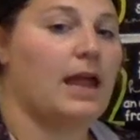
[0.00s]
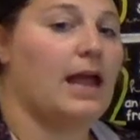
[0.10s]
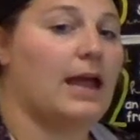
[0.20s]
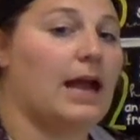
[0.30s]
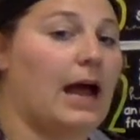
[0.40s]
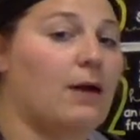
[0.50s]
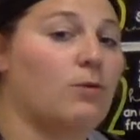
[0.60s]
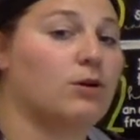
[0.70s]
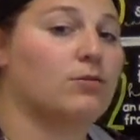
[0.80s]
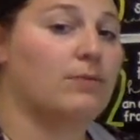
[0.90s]
and I
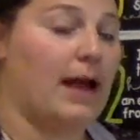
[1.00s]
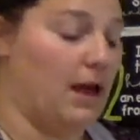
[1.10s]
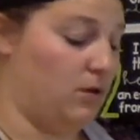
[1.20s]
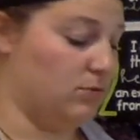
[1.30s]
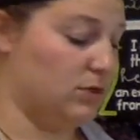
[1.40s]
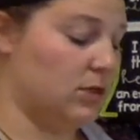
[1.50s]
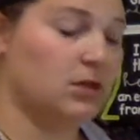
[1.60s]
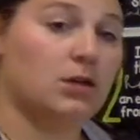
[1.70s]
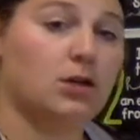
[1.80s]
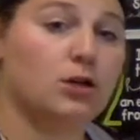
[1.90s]
want to round
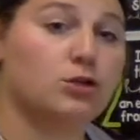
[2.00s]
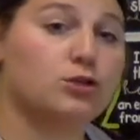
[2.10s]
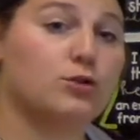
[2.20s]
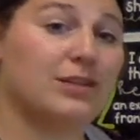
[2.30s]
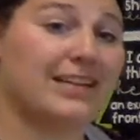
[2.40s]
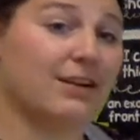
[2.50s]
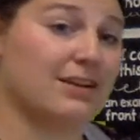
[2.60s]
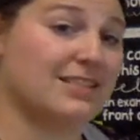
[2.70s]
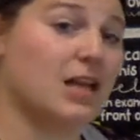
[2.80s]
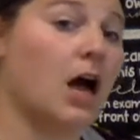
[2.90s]
to the
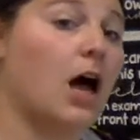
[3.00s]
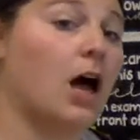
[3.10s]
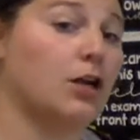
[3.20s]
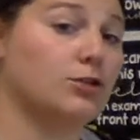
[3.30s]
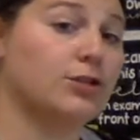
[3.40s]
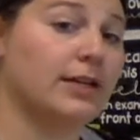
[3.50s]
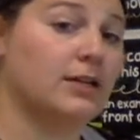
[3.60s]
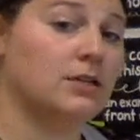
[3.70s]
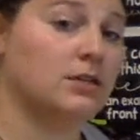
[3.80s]
nearest 100.